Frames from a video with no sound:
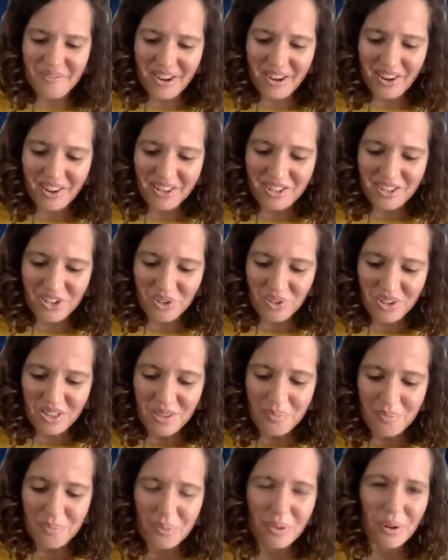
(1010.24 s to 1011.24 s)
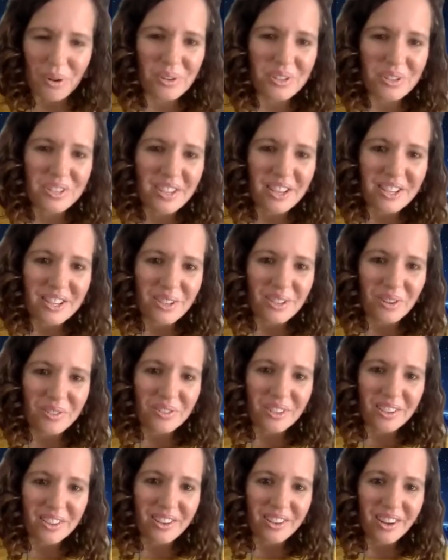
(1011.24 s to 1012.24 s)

I enjoy the process of it.